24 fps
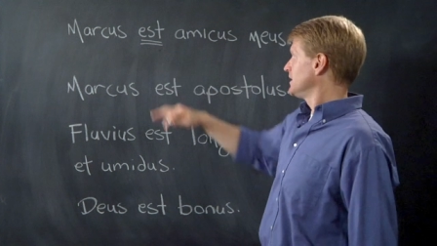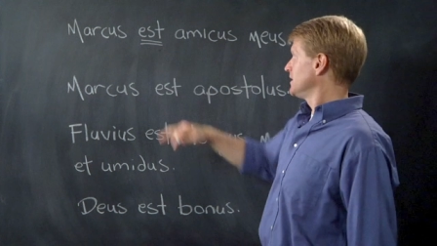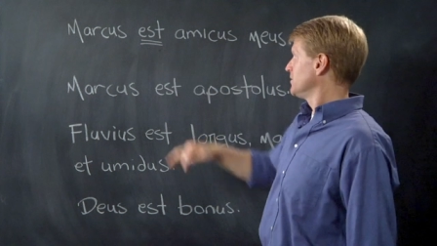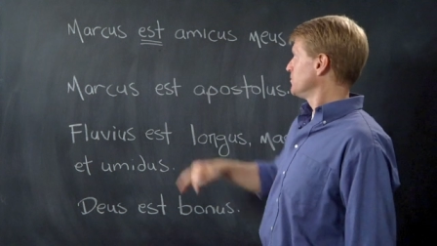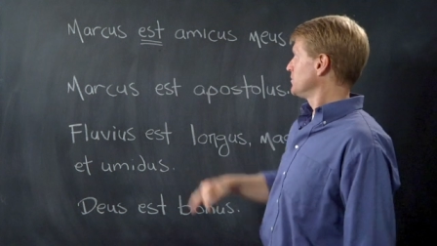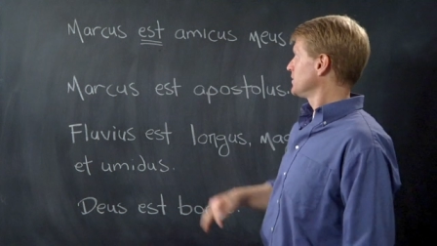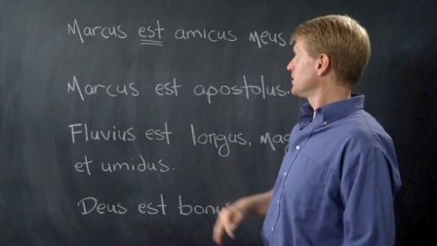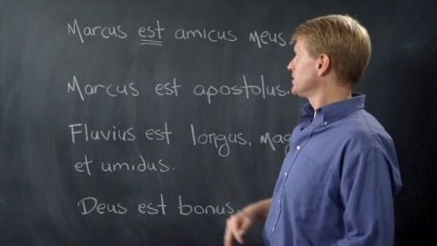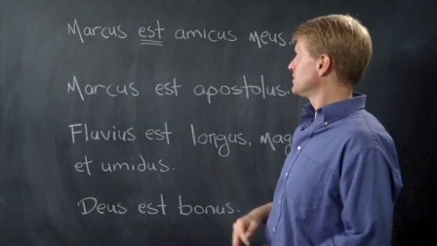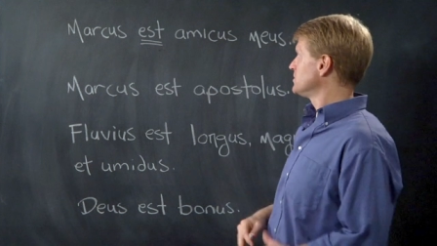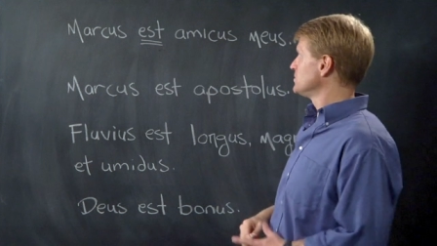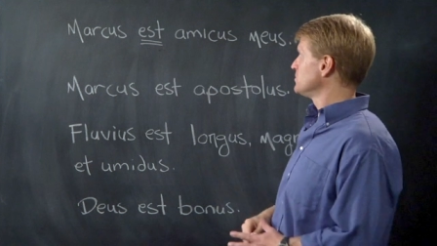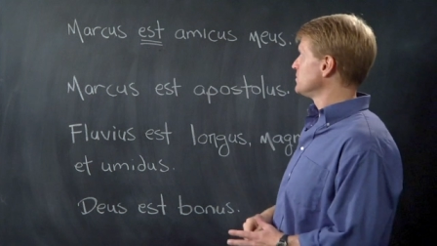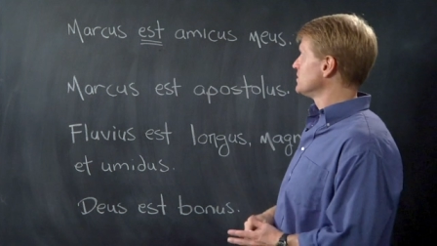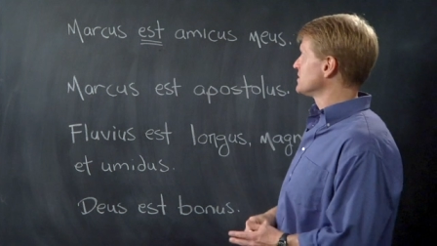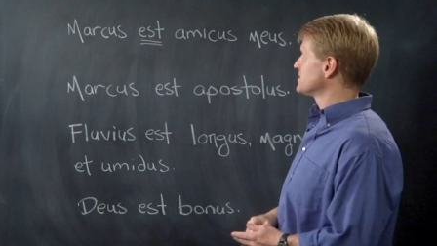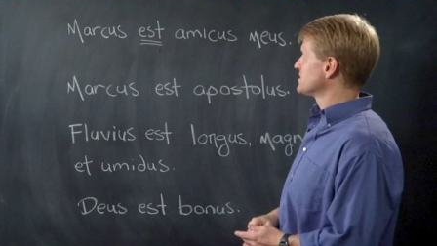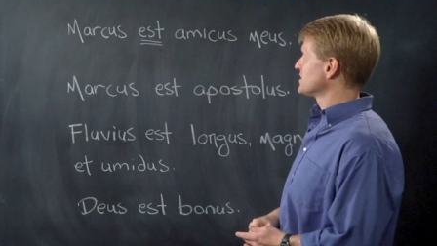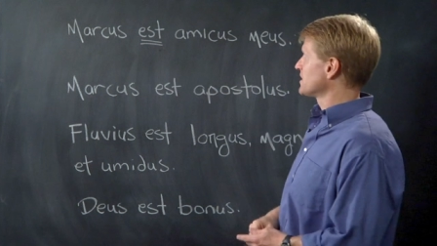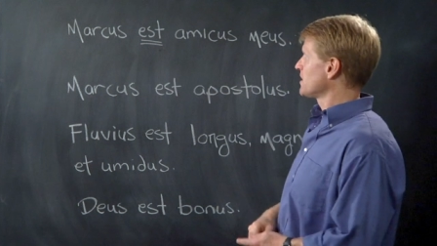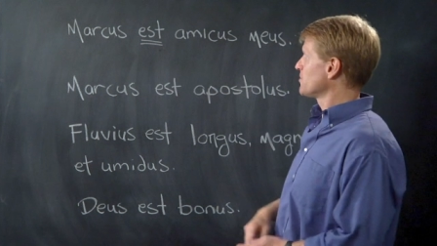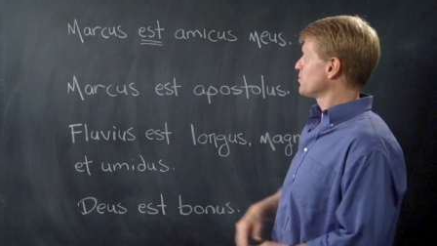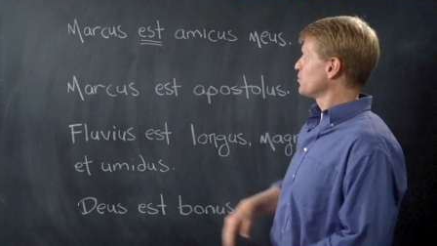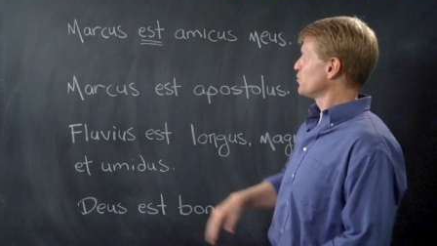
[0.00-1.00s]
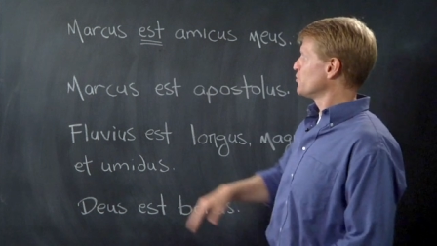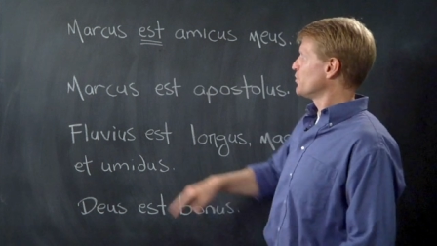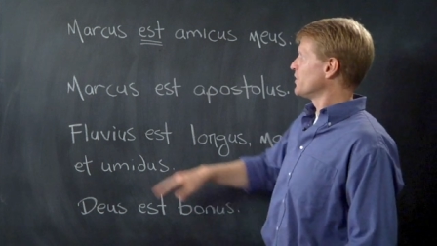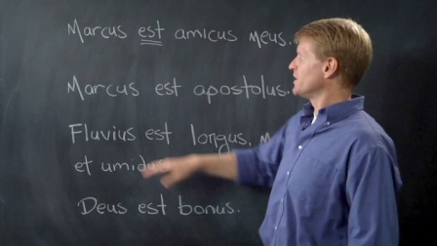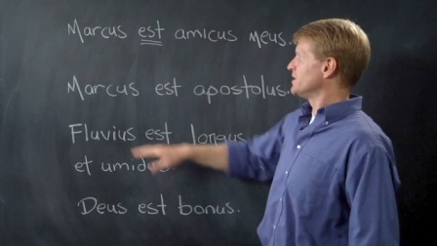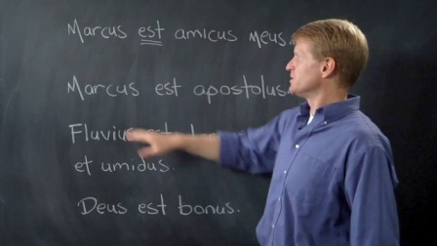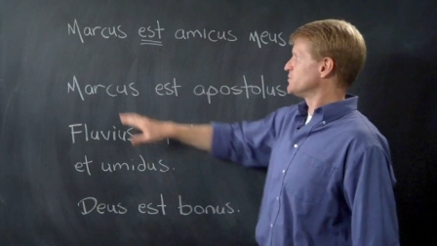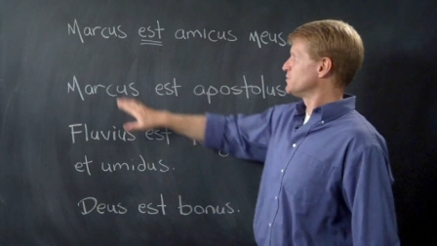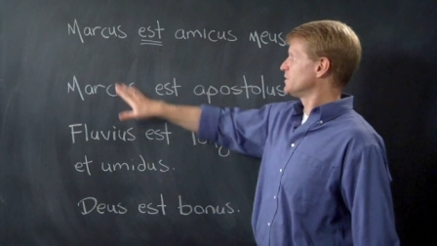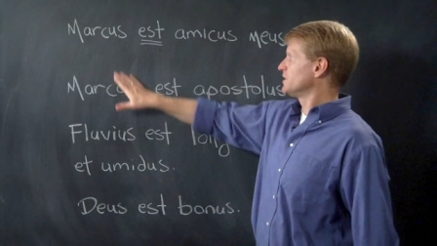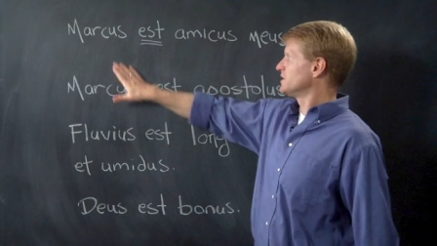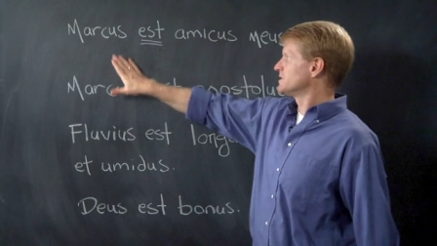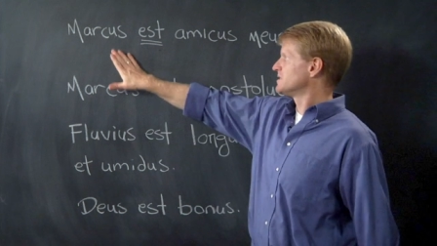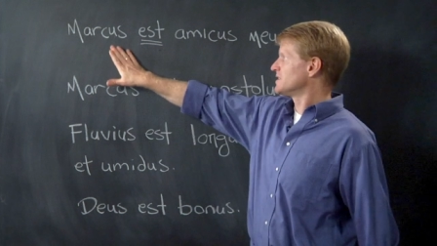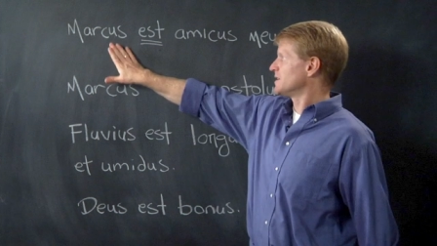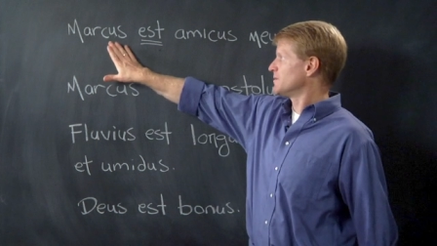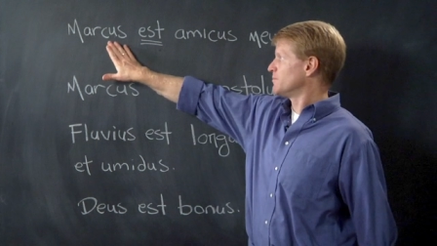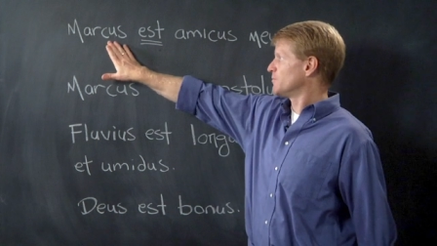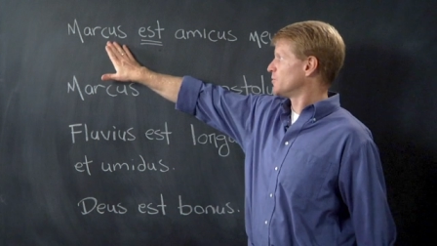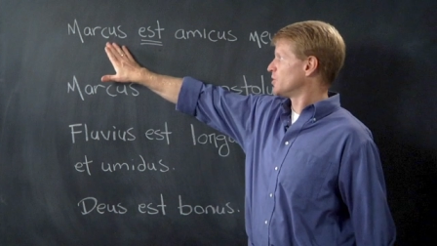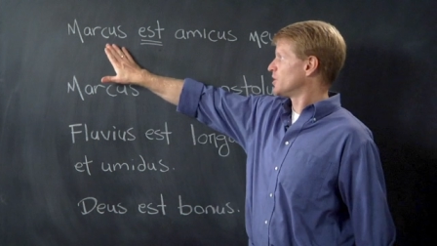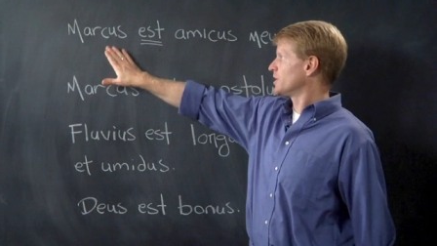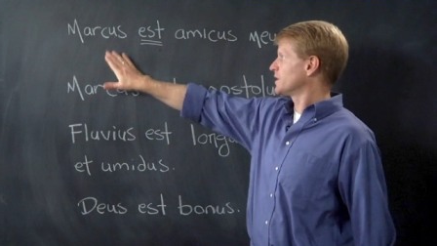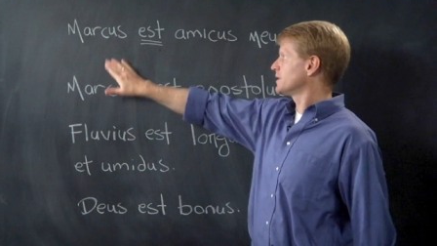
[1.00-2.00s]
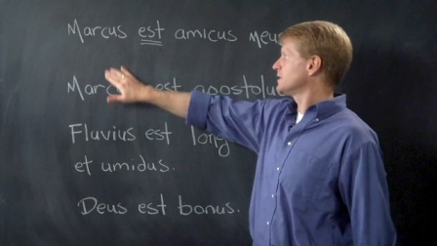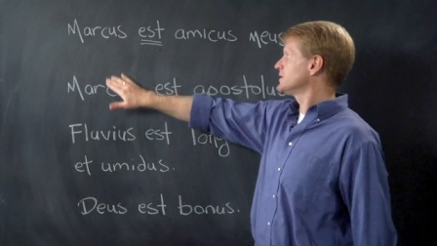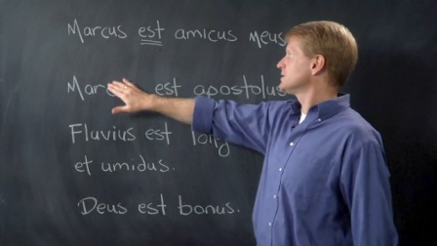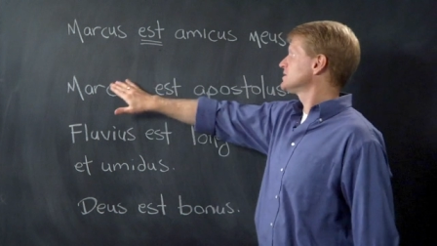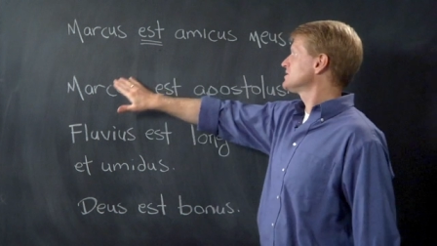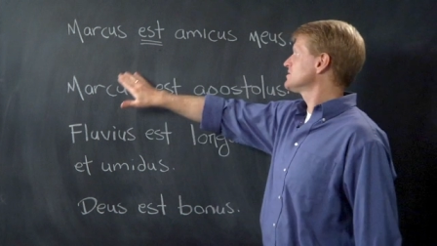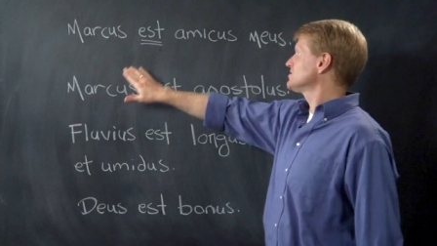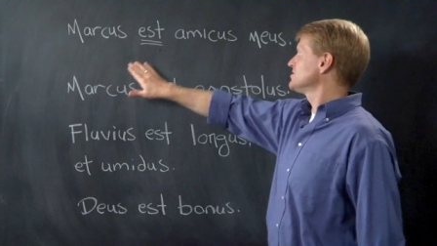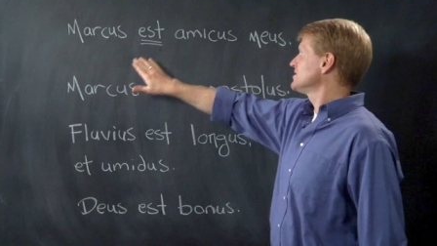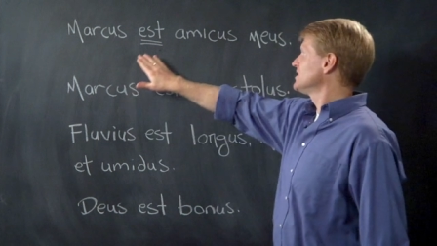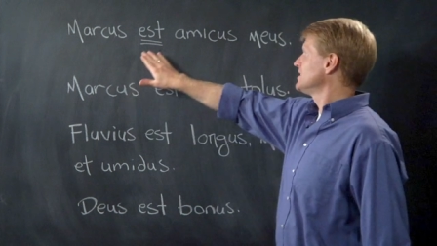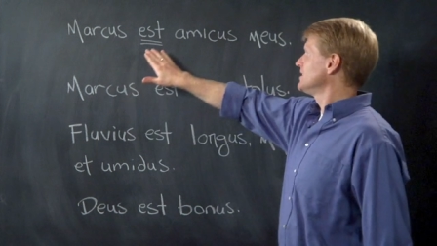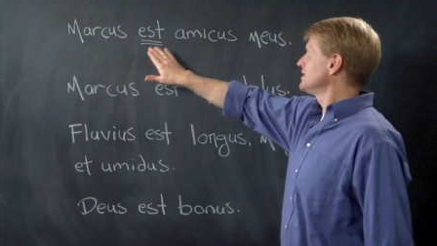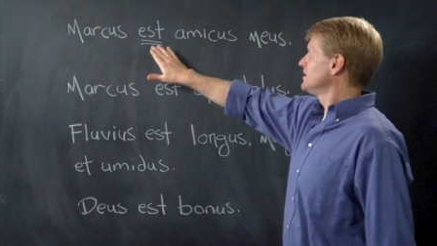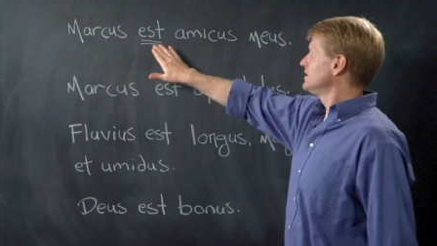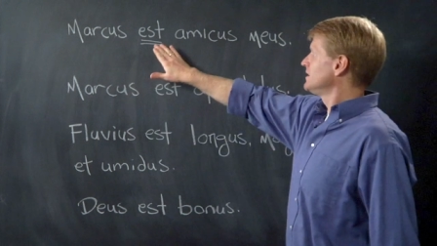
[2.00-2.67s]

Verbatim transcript: Now, we could do this a couple of ways. We could say Marcus,